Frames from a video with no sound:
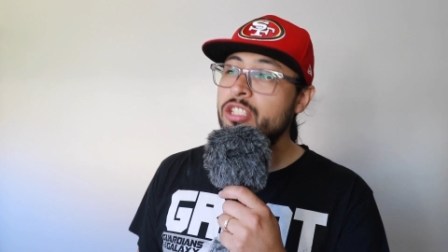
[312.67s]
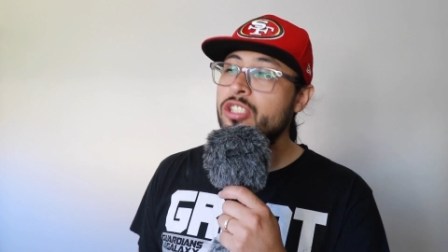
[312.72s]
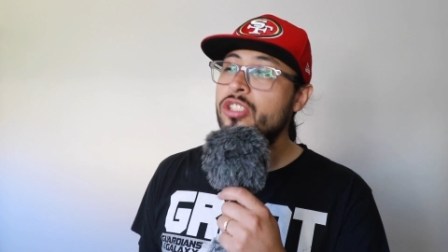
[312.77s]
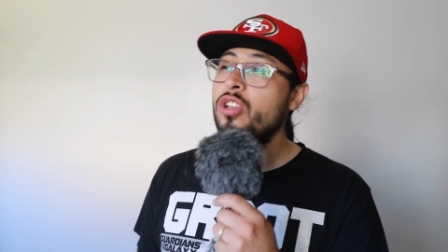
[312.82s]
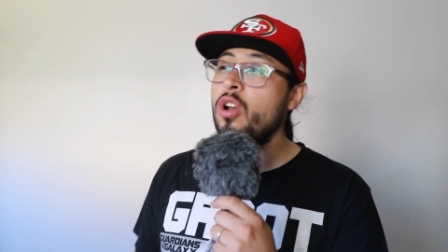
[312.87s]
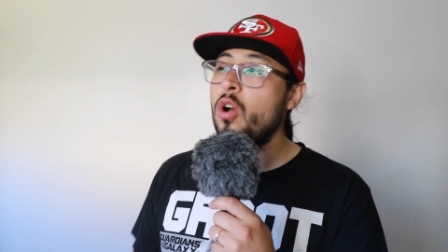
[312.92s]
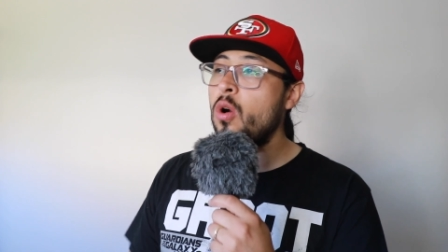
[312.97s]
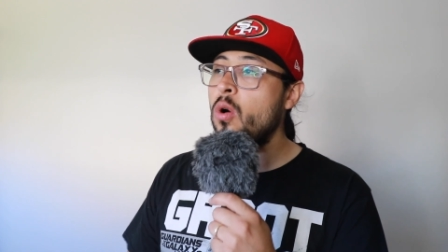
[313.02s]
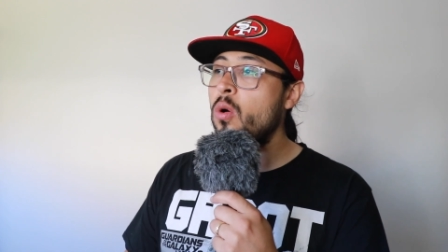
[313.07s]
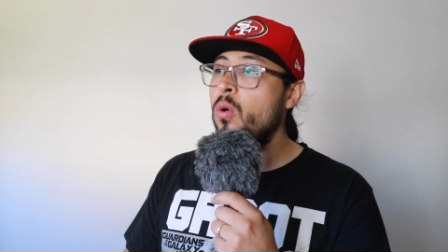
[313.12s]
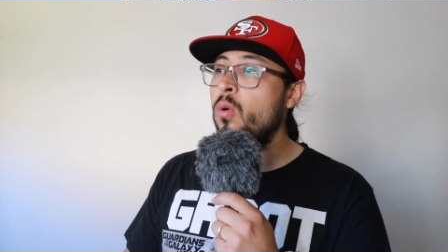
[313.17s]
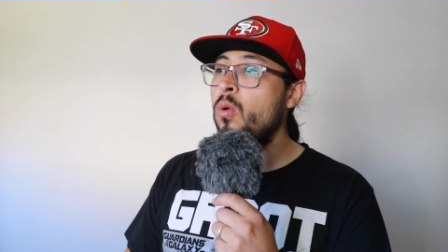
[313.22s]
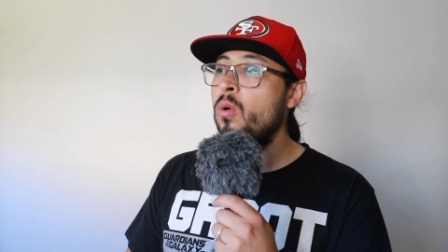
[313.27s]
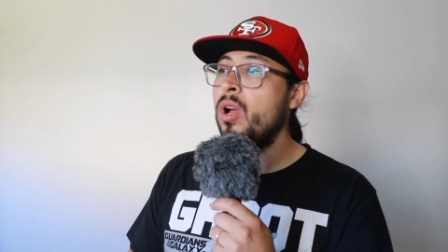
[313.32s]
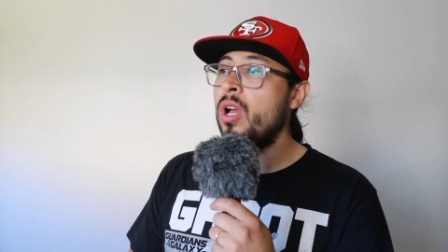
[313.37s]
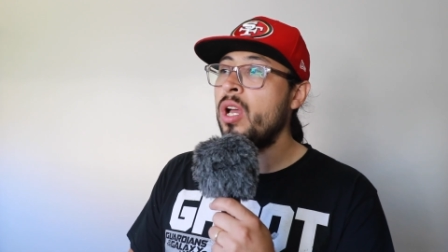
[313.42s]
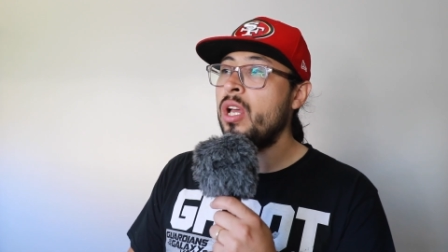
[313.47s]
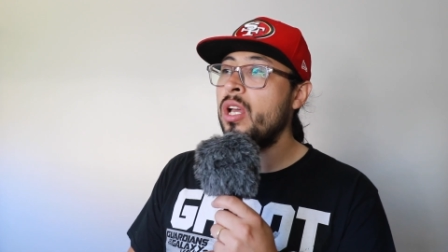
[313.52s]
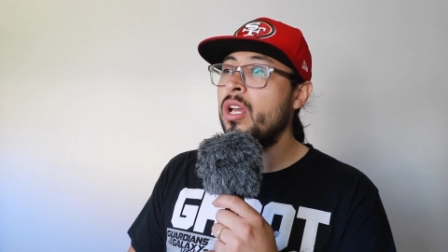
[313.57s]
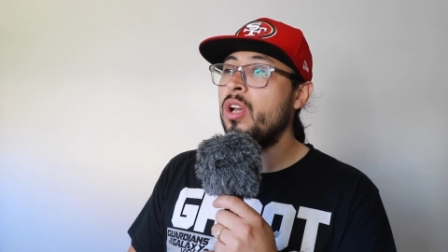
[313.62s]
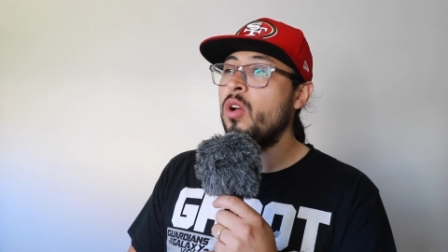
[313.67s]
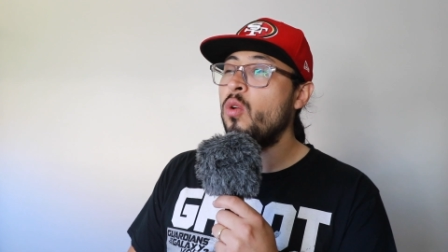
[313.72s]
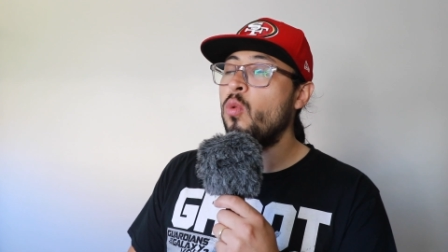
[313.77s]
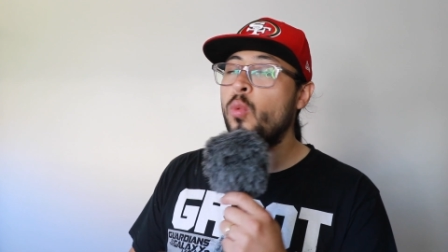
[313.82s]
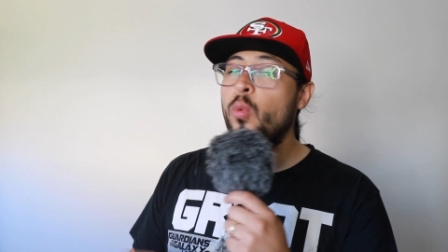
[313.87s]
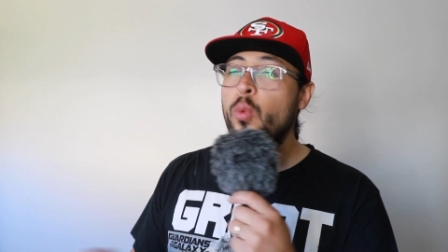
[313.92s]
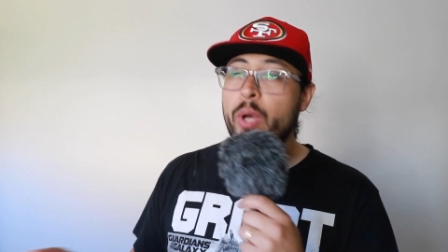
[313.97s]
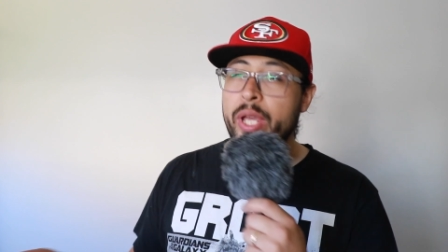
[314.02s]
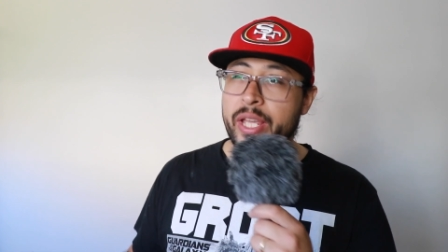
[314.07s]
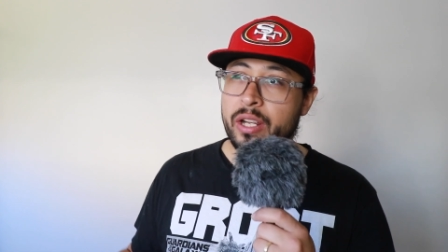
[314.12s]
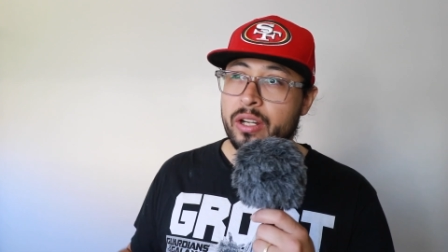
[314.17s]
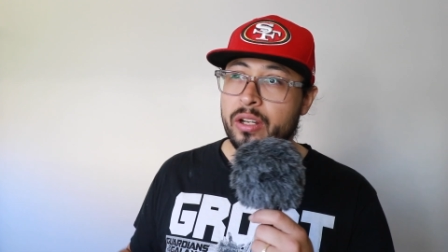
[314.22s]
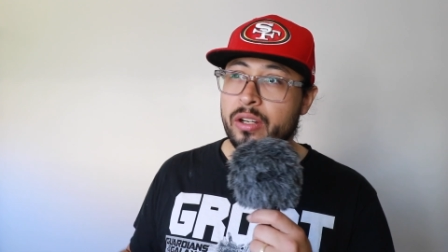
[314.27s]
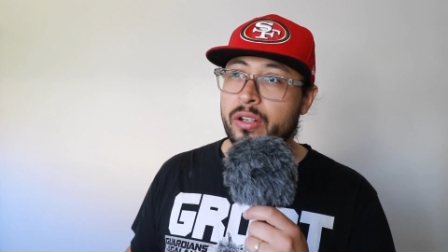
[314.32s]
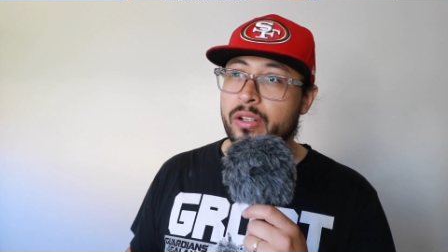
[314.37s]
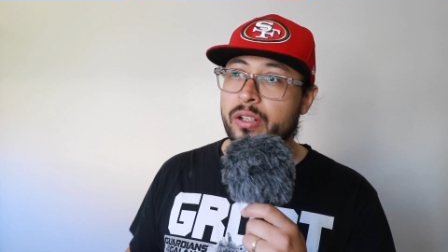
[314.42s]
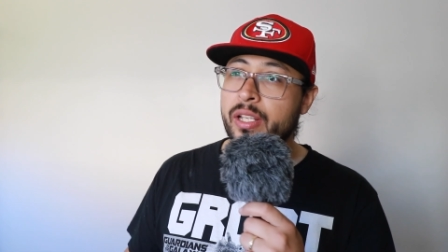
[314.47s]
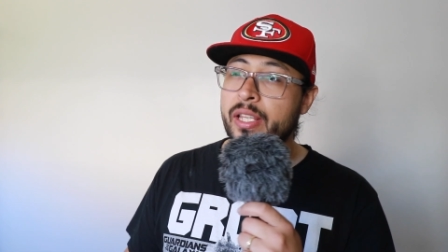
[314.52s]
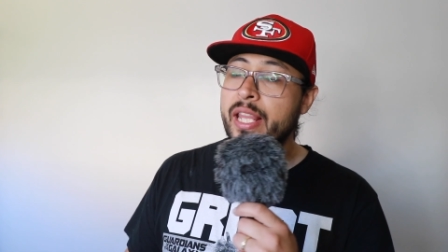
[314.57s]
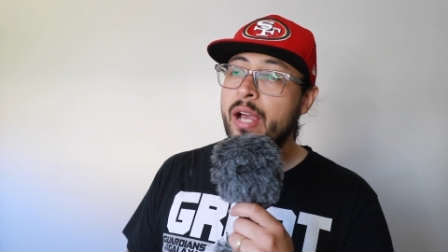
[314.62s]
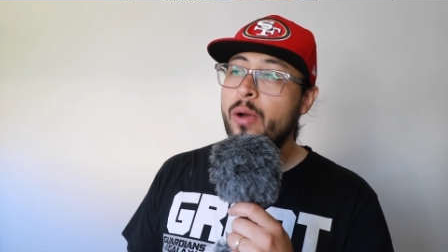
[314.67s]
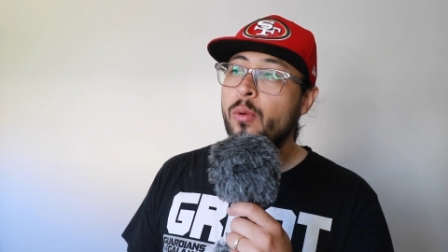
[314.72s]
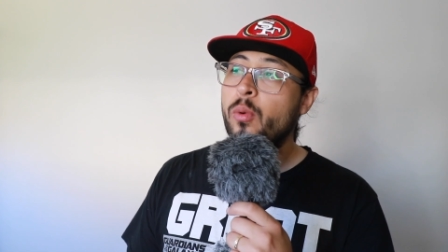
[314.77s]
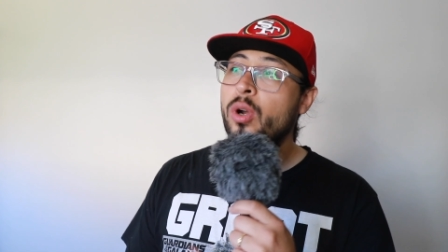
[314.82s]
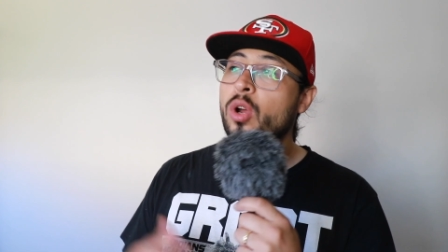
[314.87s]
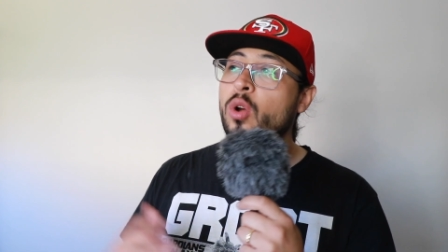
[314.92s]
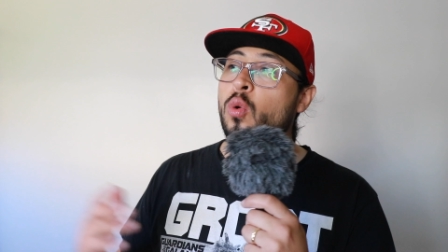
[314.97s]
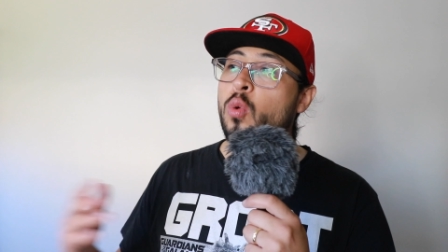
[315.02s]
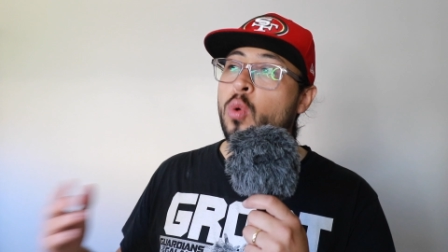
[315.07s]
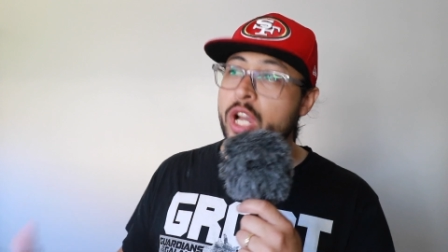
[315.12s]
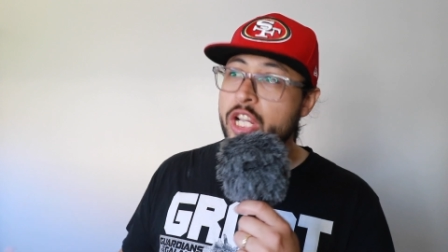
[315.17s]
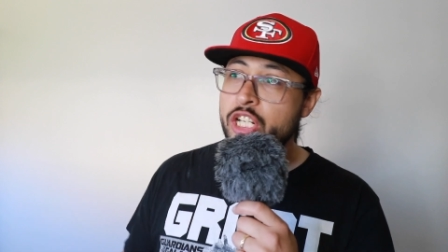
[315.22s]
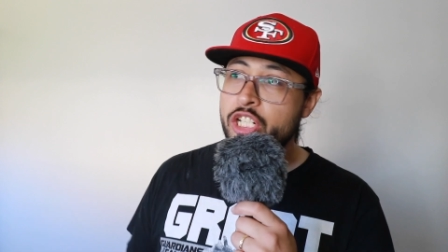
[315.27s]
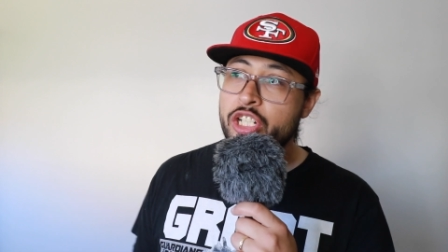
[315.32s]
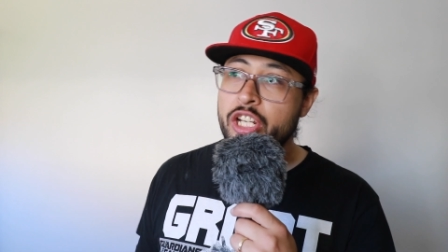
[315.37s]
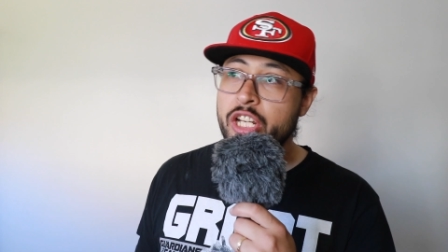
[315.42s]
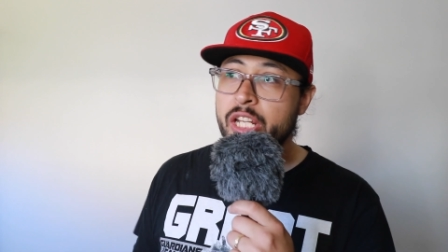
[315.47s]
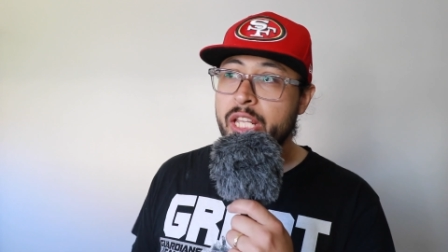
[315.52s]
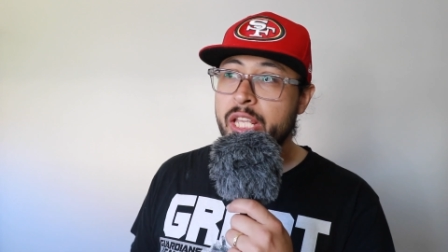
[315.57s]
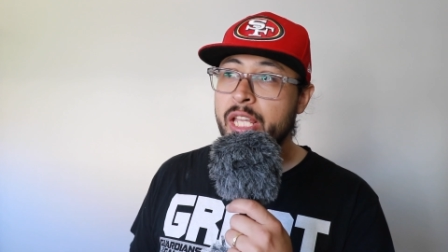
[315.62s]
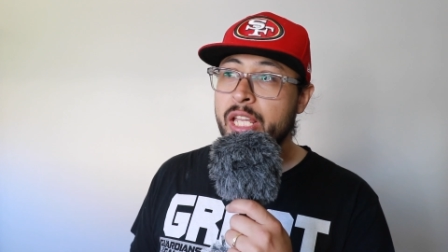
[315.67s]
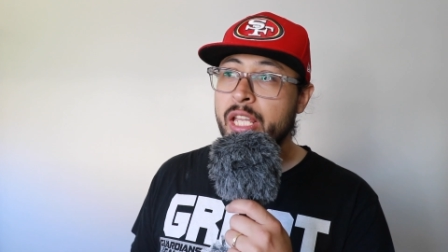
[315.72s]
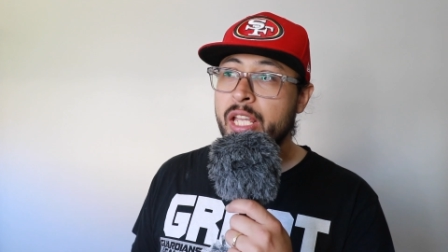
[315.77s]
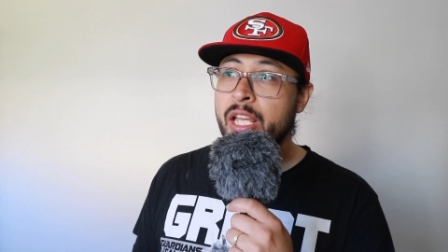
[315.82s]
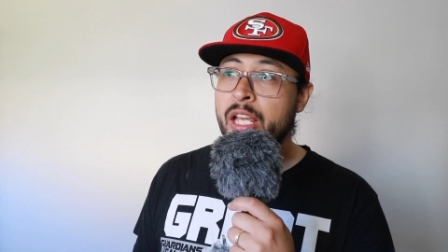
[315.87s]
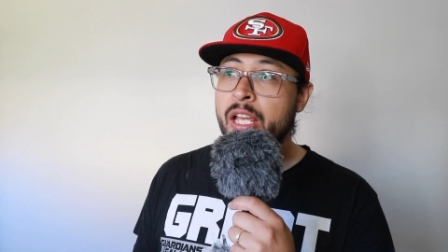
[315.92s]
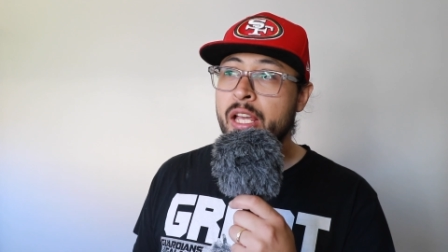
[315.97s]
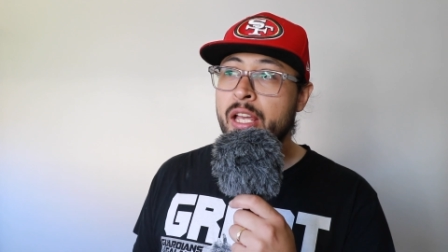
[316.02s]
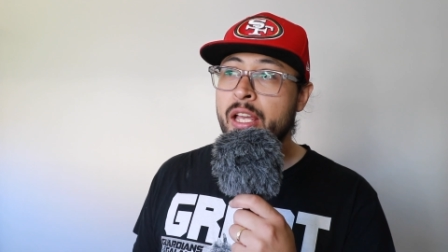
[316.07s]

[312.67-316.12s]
so weird that we're questioning